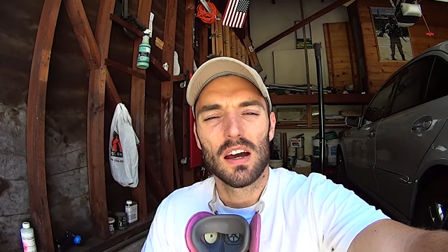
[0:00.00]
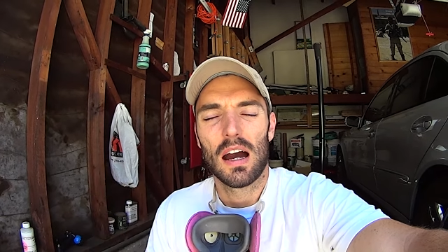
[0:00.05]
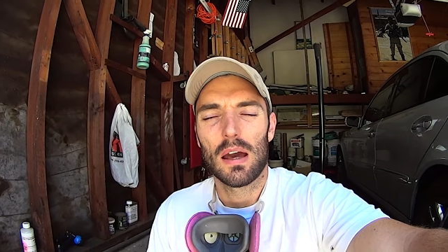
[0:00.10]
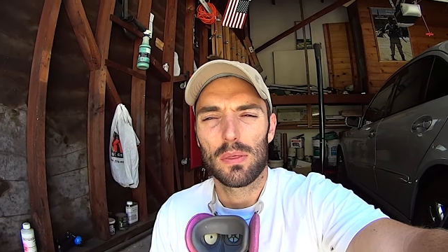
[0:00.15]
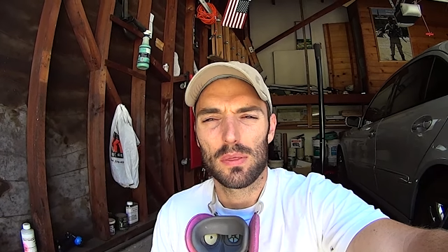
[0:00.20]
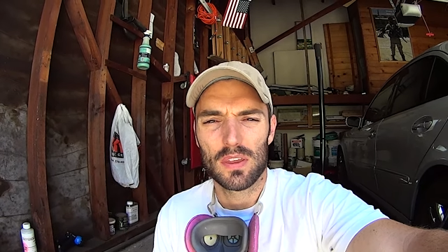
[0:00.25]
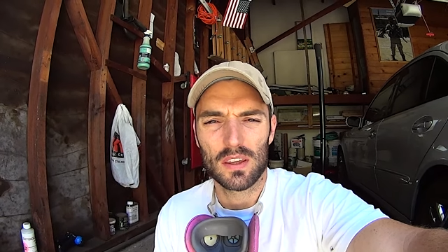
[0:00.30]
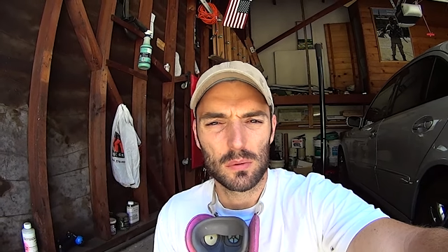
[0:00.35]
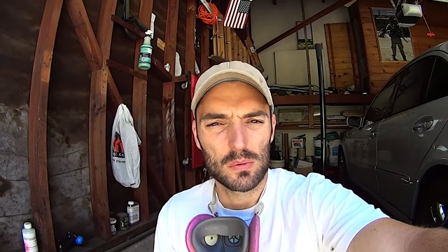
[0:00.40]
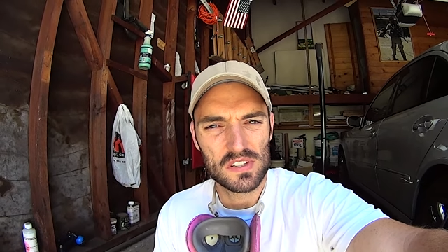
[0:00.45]
I
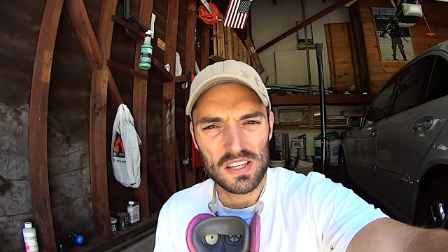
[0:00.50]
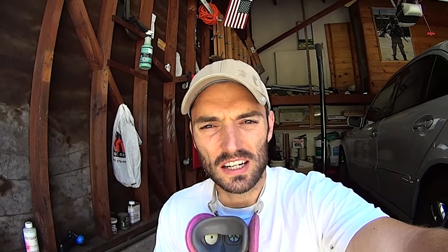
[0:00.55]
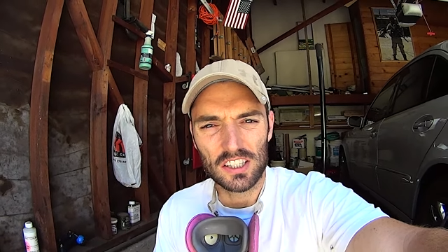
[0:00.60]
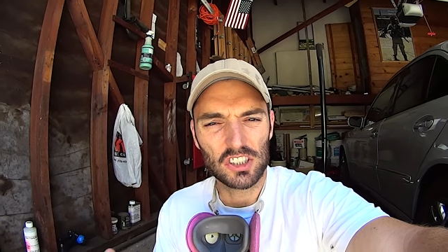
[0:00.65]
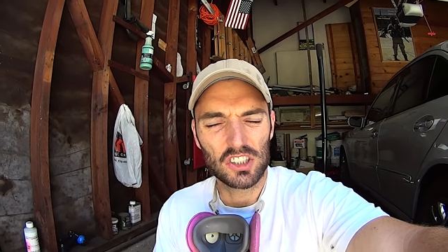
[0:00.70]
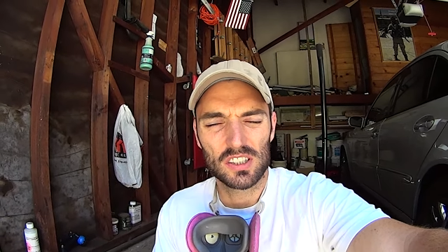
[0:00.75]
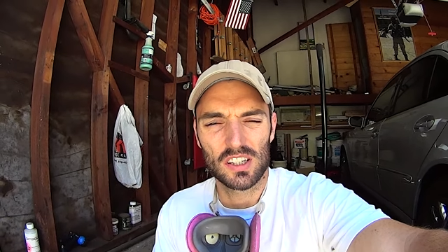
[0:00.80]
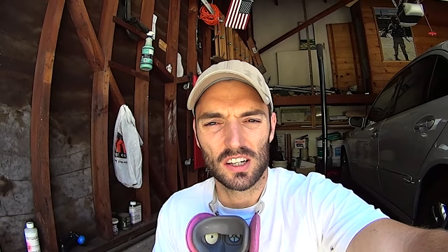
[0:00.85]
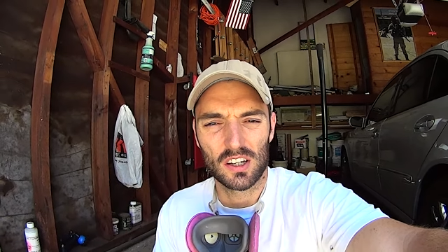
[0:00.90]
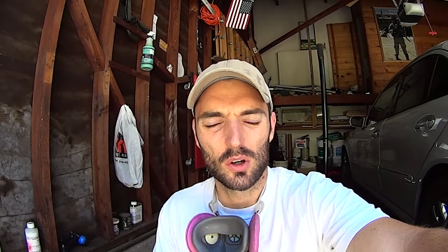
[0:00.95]
think it was
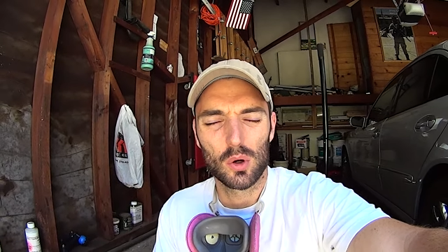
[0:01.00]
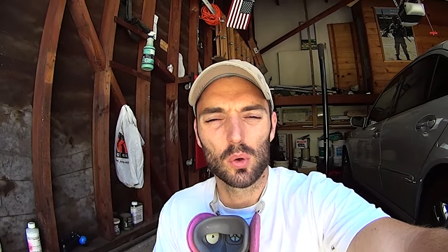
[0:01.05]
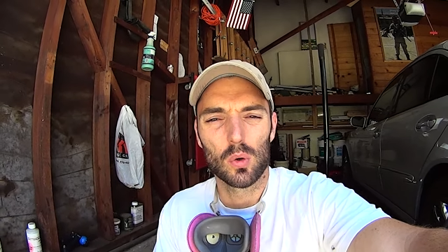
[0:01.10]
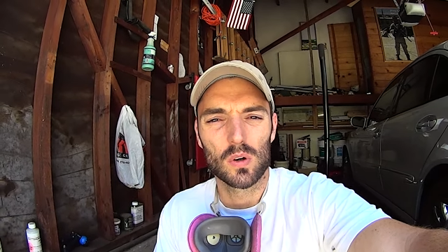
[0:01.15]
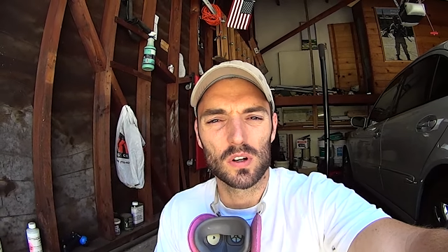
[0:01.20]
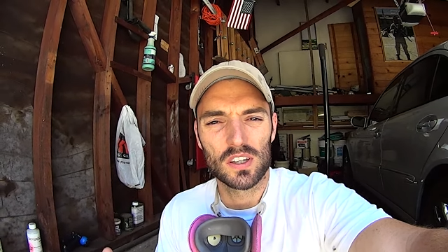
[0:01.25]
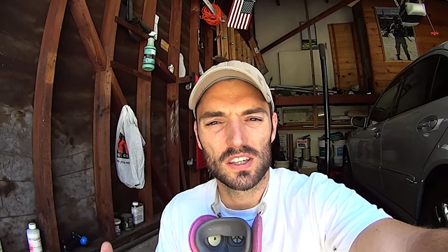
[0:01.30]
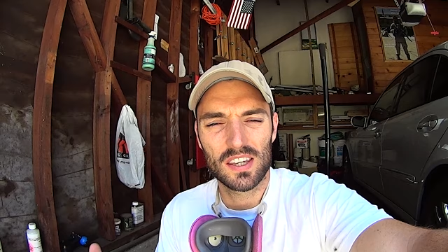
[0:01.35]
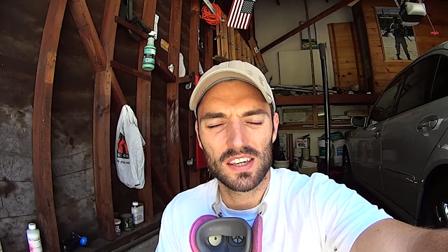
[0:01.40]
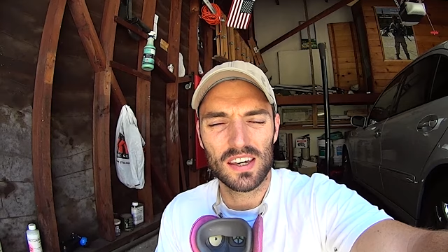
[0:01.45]
actually a
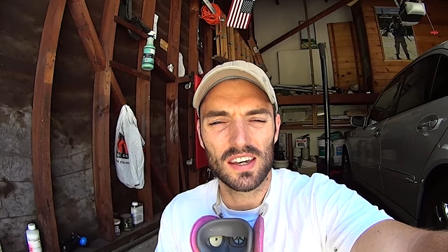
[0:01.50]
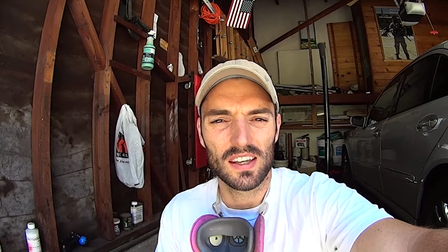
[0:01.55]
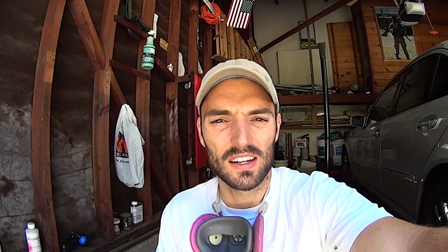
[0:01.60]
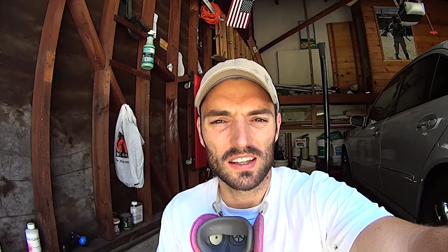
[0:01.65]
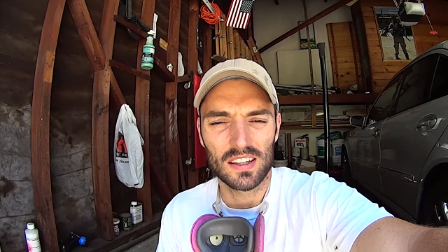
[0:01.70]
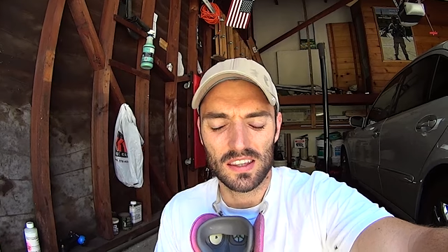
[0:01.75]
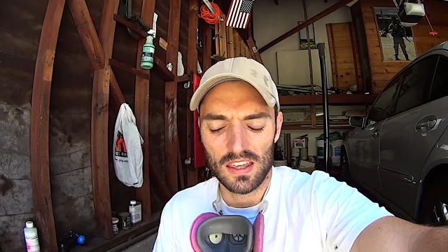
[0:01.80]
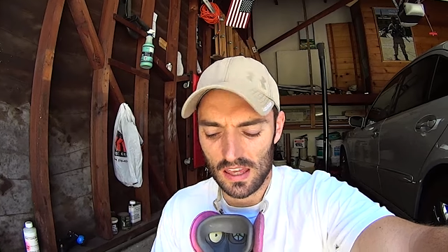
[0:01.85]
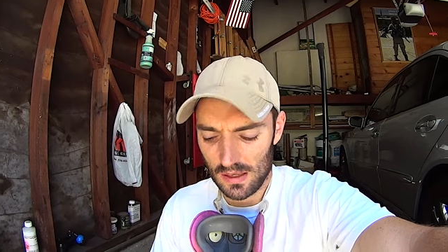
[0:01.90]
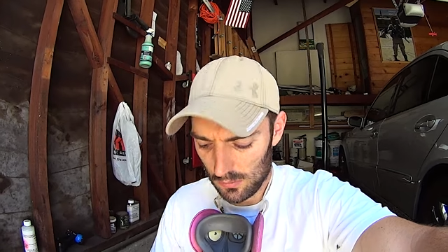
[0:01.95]
cool kit.
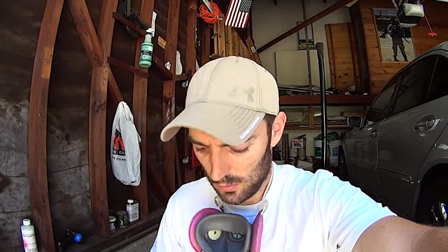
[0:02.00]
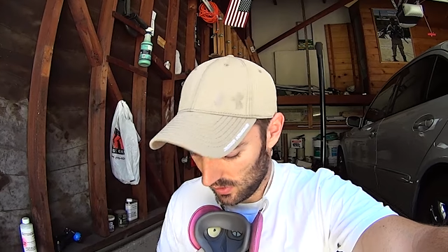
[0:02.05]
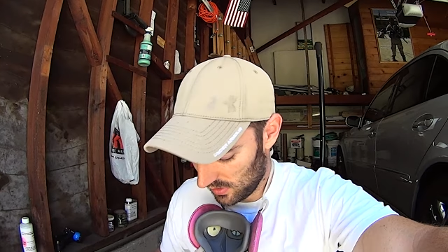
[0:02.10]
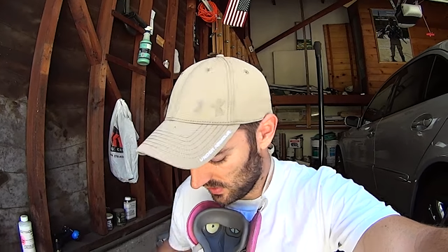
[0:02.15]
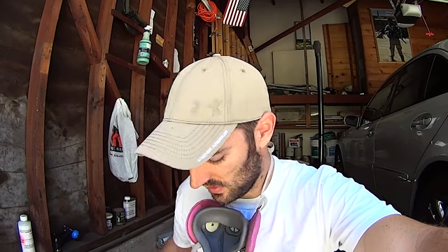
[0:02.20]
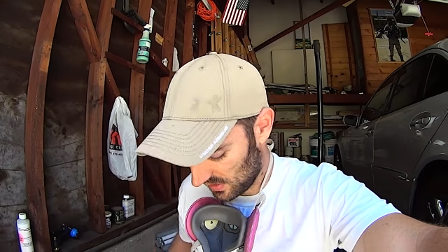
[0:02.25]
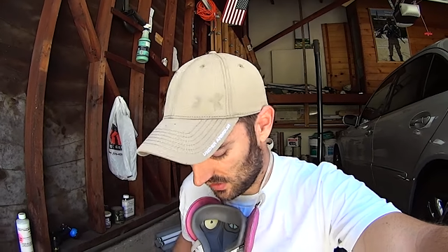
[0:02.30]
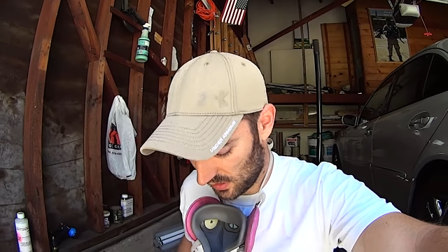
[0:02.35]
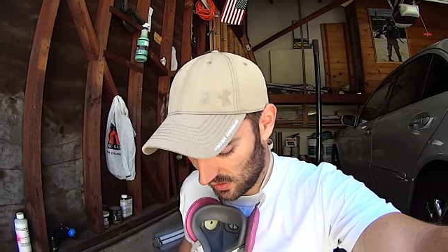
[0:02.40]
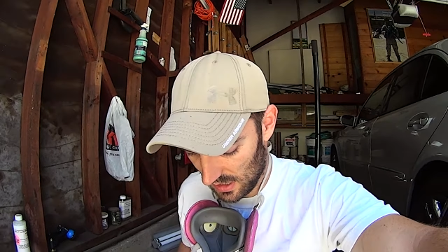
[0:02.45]
It came with
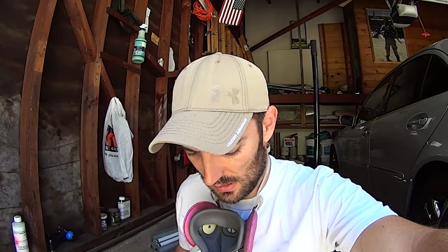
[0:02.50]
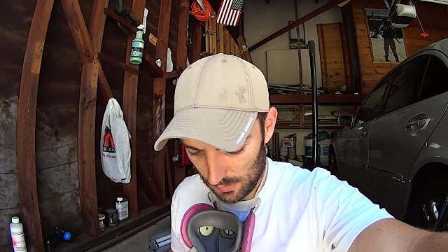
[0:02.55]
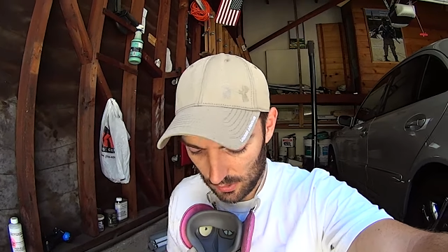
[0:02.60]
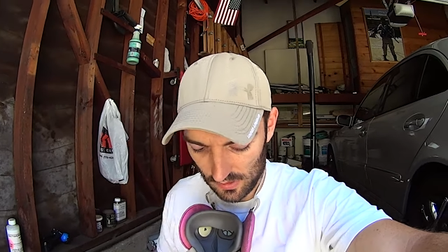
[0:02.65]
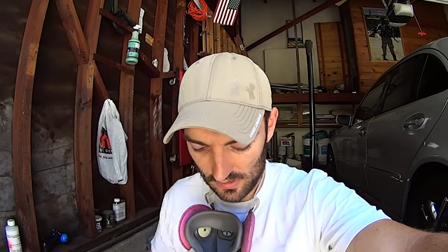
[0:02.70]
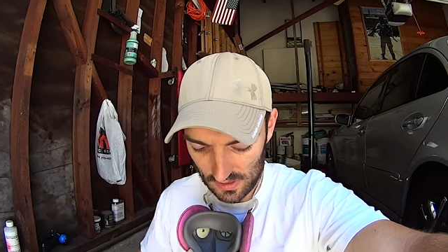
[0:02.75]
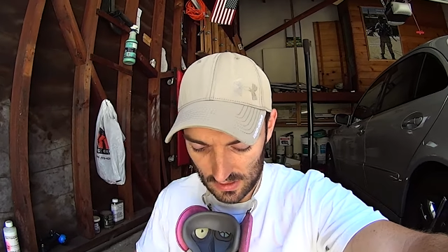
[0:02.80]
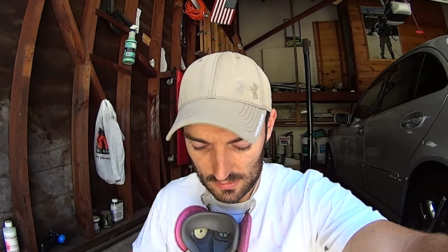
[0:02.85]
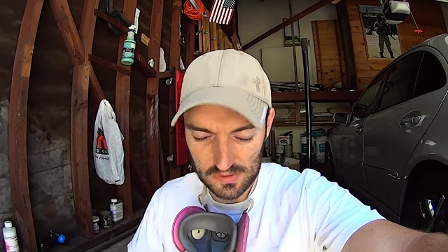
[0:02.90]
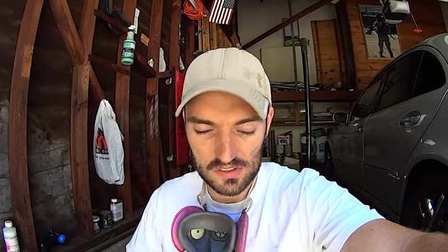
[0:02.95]
this
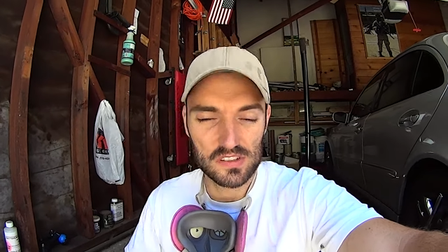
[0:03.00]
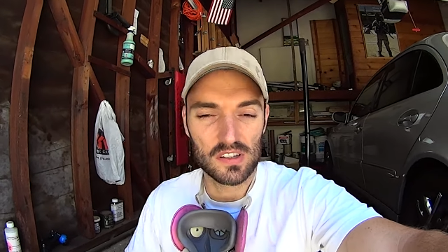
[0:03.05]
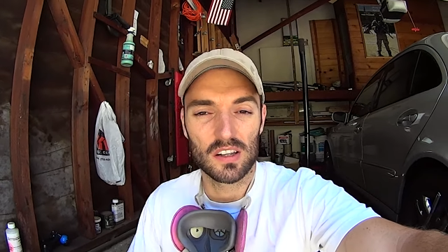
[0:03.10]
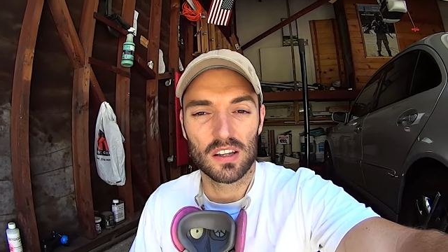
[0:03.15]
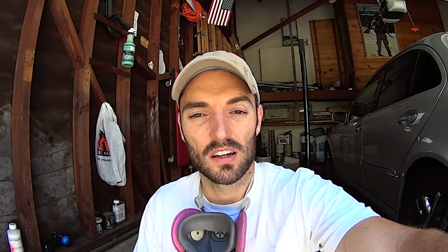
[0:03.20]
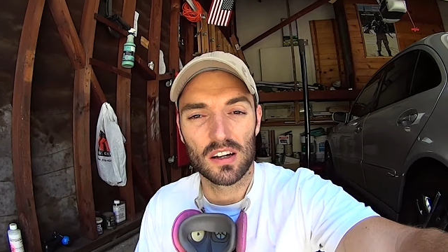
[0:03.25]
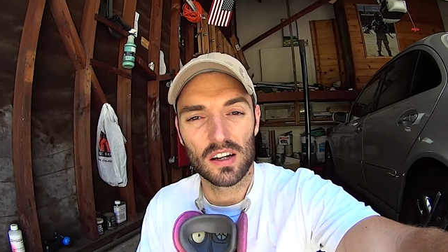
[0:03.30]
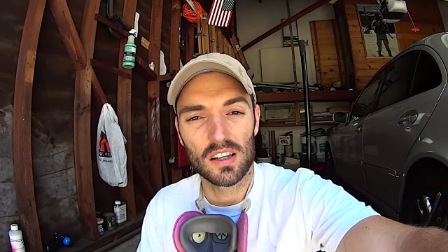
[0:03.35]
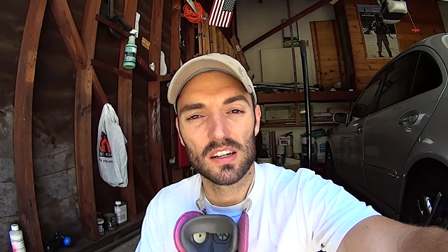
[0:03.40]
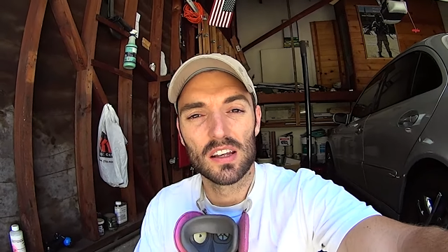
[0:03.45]
creeper that I'm
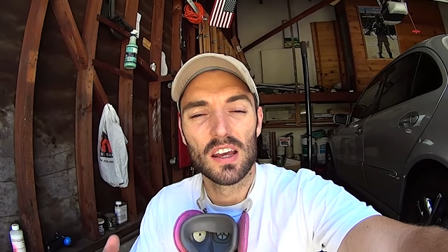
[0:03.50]
sitting on.